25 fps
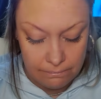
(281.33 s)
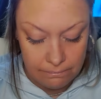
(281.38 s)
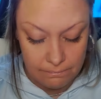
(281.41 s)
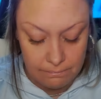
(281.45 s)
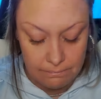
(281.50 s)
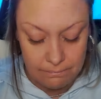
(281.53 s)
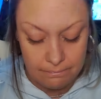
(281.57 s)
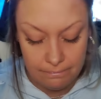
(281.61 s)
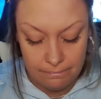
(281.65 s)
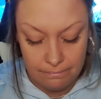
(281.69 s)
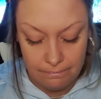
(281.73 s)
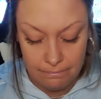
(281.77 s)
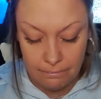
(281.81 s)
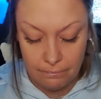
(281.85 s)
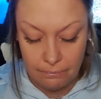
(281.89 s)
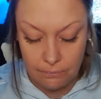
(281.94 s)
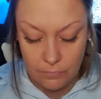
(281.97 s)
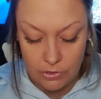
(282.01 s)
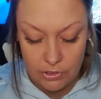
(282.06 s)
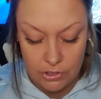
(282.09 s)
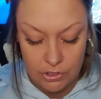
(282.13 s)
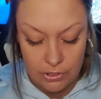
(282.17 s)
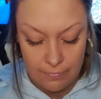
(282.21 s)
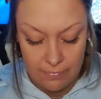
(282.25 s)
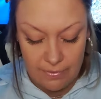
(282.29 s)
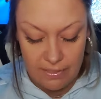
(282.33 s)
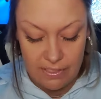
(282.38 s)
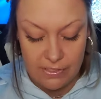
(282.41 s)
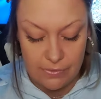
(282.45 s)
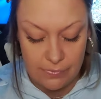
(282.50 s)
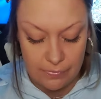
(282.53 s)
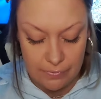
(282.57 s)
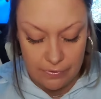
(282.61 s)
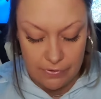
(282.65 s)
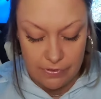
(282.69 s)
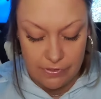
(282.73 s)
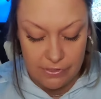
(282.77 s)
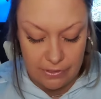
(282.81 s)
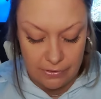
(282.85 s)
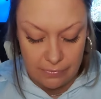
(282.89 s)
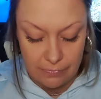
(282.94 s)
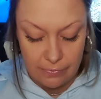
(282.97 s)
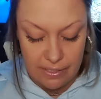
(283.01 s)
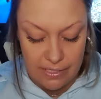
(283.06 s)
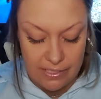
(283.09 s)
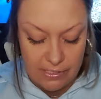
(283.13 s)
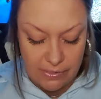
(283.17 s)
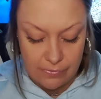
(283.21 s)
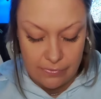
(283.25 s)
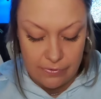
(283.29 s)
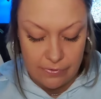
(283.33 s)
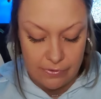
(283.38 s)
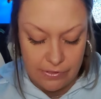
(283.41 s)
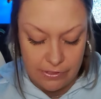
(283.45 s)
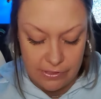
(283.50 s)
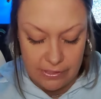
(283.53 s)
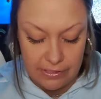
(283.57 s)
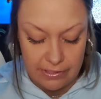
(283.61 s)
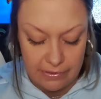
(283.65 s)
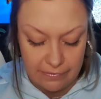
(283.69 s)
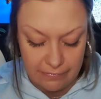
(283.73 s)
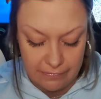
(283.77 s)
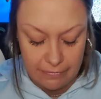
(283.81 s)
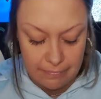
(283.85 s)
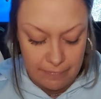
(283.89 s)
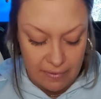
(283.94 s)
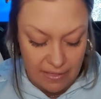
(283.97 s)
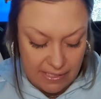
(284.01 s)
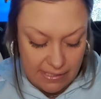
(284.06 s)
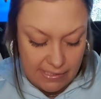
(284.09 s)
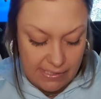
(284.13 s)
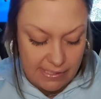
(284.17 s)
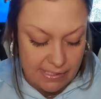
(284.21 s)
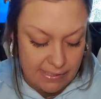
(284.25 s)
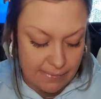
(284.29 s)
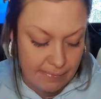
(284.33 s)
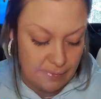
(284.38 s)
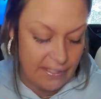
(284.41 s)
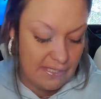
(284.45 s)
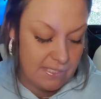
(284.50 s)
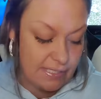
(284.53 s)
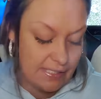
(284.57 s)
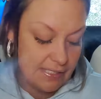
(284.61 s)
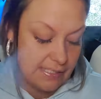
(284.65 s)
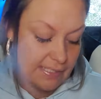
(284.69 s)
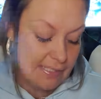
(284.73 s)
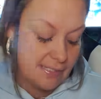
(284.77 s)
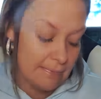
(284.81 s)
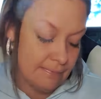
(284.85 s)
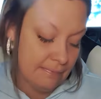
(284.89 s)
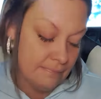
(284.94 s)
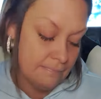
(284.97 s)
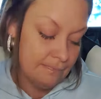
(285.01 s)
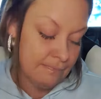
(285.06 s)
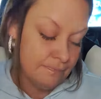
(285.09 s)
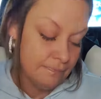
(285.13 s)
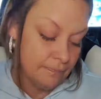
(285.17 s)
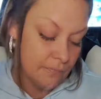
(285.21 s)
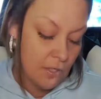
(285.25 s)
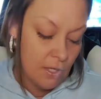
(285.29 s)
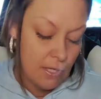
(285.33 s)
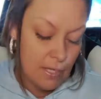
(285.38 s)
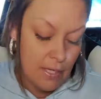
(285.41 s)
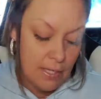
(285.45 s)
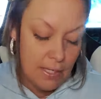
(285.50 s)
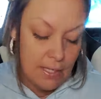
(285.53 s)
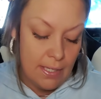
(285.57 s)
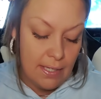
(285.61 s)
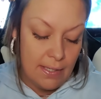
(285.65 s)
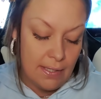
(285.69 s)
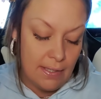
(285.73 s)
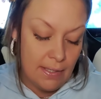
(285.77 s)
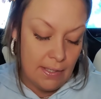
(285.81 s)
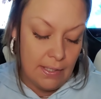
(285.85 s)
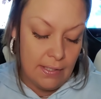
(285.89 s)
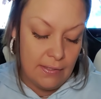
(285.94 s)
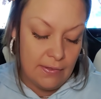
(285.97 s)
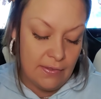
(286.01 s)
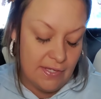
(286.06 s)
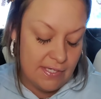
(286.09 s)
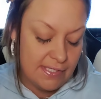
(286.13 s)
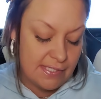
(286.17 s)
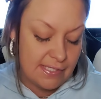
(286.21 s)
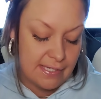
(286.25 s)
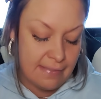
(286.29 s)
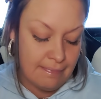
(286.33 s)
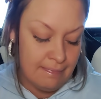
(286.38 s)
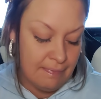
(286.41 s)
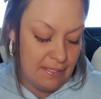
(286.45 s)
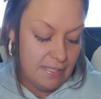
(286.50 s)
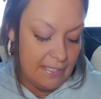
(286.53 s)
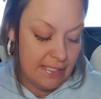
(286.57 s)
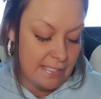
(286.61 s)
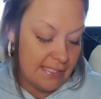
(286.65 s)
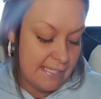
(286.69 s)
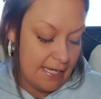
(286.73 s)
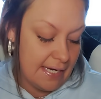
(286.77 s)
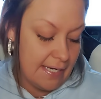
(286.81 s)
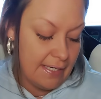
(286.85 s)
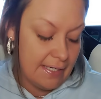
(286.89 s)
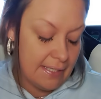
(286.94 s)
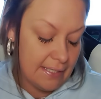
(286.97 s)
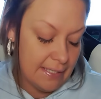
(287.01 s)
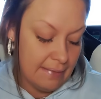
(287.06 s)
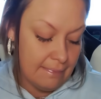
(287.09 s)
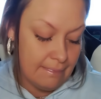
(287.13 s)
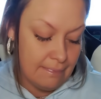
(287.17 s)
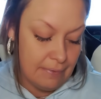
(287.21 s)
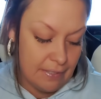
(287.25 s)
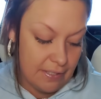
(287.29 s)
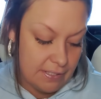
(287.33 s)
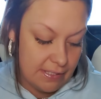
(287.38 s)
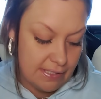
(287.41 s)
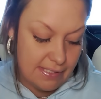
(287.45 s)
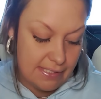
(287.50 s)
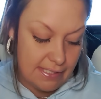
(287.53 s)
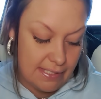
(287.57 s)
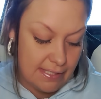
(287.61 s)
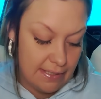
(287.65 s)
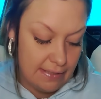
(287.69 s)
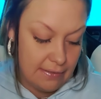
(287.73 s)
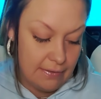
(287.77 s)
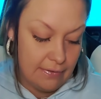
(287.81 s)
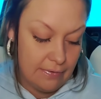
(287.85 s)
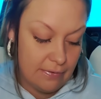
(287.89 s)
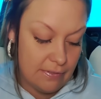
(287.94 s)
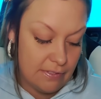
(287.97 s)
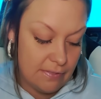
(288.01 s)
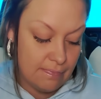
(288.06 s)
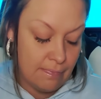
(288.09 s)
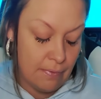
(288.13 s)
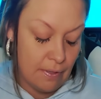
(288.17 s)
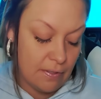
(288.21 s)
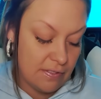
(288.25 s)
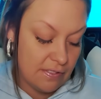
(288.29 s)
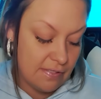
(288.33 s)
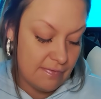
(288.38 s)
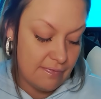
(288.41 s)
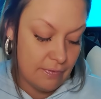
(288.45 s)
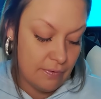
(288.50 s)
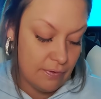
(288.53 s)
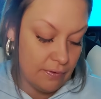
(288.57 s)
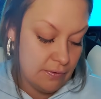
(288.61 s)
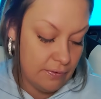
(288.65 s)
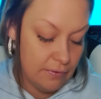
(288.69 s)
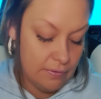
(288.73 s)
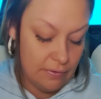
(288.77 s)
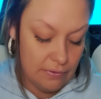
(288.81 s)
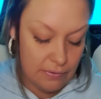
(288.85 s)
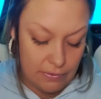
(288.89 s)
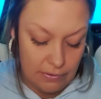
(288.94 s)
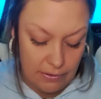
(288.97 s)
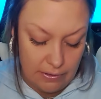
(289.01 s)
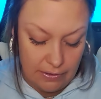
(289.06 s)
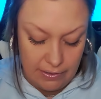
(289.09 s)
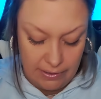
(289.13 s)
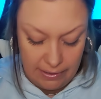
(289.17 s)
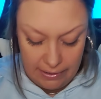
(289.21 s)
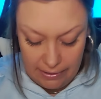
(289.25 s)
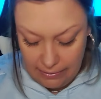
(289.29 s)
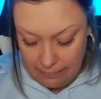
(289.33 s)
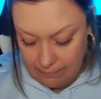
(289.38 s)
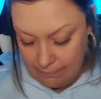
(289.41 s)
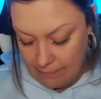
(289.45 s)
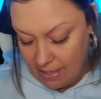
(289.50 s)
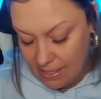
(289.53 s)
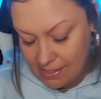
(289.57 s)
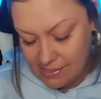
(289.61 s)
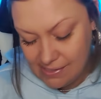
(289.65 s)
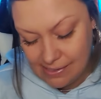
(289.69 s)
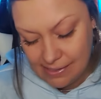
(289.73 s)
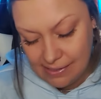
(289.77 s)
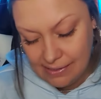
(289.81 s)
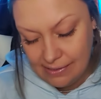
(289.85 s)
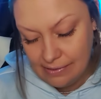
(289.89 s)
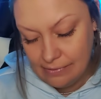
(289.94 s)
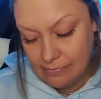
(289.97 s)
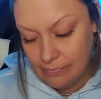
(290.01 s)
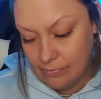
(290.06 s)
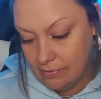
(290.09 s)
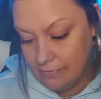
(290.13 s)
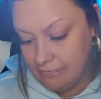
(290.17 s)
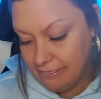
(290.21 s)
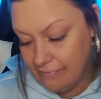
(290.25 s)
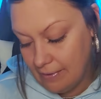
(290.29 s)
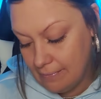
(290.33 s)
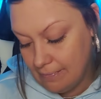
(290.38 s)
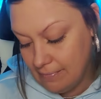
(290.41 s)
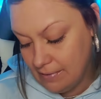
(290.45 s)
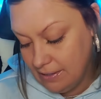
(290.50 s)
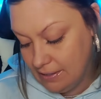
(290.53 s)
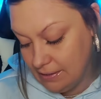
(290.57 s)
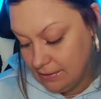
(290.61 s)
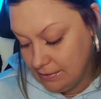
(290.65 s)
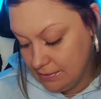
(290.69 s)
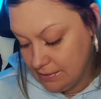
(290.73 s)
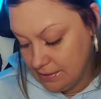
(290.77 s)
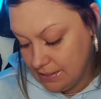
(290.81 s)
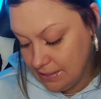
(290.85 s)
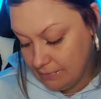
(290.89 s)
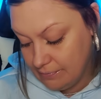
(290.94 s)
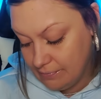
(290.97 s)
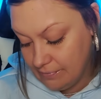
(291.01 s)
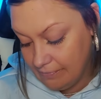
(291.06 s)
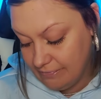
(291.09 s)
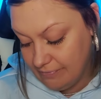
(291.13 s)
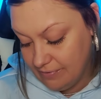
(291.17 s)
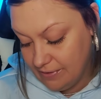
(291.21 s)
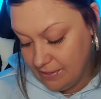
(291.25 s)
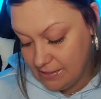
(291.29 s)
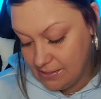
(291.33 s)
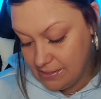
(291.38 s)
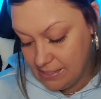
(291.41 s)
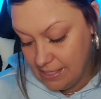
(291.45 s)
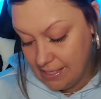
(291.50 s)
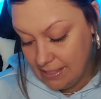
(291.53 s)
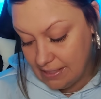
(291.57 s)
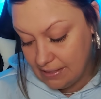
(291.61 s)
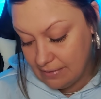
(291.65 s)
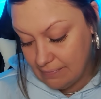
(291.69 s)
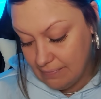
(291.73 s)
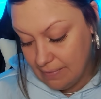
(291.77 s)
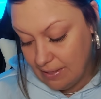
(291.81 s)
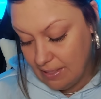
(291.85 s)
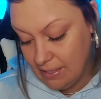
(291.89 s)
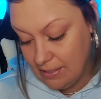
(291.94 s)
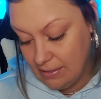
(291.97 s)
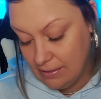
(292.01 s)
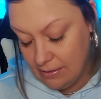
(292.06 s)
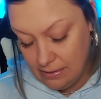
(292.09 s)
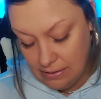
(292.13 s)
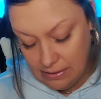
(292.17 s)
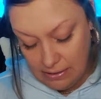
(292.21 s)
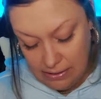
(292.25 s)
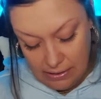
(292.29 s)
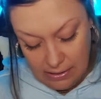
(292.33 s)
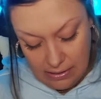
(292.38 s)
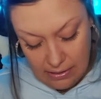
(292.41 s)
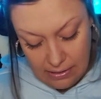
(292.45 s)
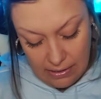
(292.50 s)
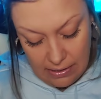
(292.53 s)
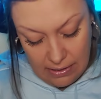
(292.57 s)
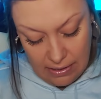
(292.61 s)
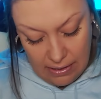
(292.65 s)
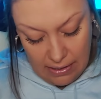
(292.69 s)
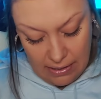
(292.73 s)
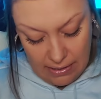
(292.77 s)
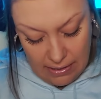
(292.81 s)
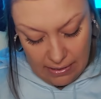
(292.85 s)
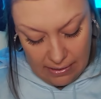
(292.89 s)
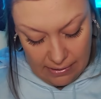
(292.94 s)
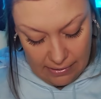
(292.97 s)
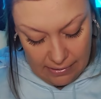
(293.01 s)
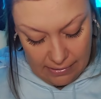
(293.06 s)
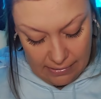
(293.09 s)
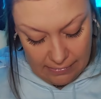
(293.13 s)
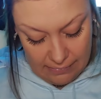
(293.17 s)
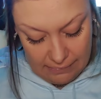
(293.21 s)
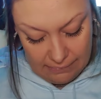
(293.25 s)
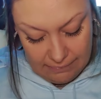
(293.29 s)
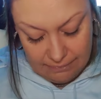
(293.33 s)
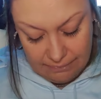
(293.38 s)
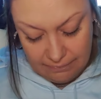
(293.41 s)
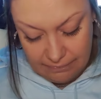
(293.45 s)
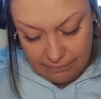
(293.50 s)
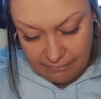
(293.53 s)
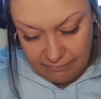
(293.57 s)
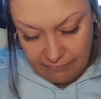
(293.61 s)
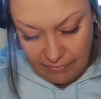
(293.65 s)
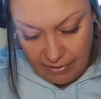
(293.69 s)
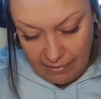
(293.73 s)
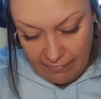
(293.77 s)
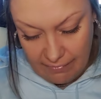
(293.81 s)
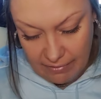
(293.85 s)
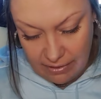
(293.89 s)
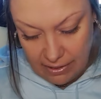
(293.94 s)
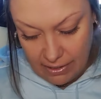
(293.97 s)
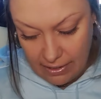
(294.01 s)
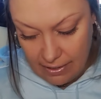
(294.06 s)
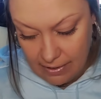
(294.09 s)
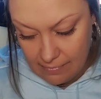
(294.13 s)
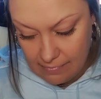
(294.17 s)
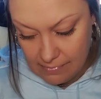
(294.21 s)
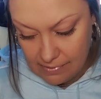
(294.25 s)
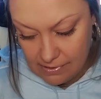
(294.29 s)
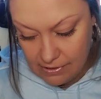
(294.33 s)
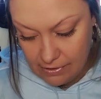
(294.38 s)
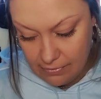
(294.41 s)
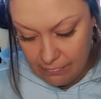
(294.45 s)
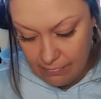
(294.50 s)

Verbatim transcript: Hmm. Show me this rooster. Why is rooster here for Pisces, please? This could be this arrogant person who's boastful. All right. Masculine or feminine. Take what fits. Hanged man. Um, five of cups.